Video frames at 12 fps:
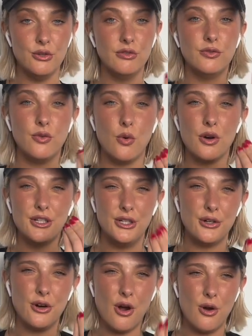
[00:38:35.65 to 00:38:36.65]
for
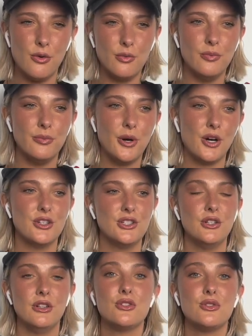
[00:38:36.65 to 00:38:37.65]
your own
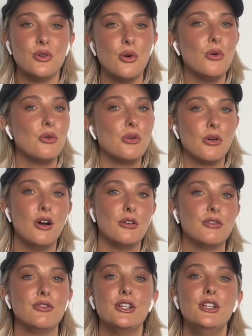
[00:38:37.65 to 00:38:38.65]
personal like soul growth,
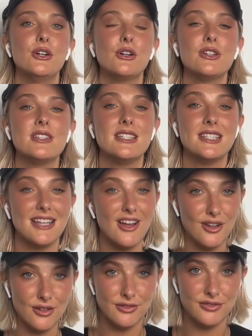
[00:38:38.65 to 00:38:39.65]
for
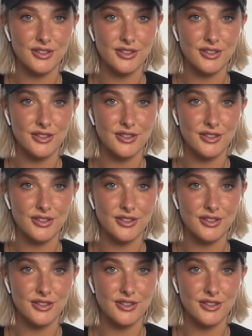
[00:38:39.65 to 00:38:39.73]
yourself.